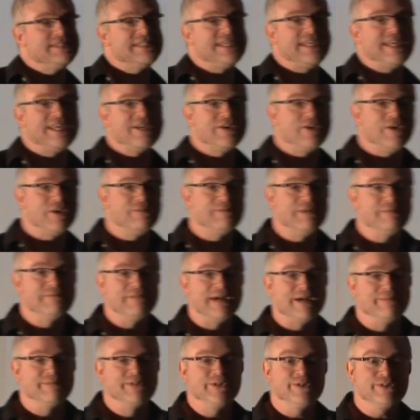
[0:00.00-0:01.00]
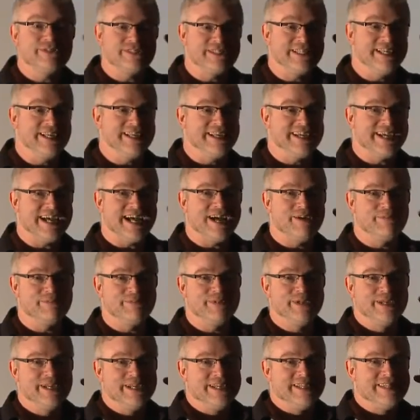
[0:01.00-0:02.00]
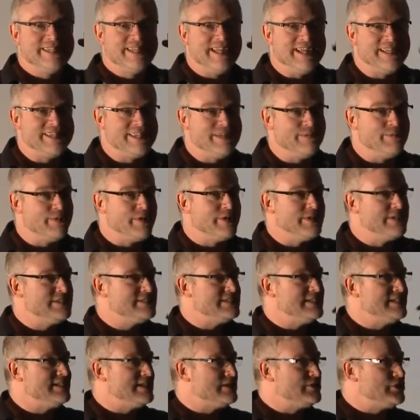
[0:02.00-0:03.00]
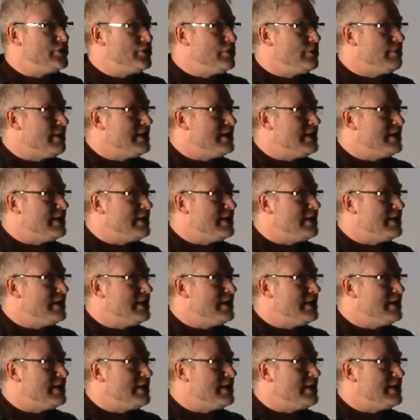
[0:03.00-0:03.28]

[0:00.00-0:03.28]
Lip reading: and I called my mom, do you still have the antibodies in the tube?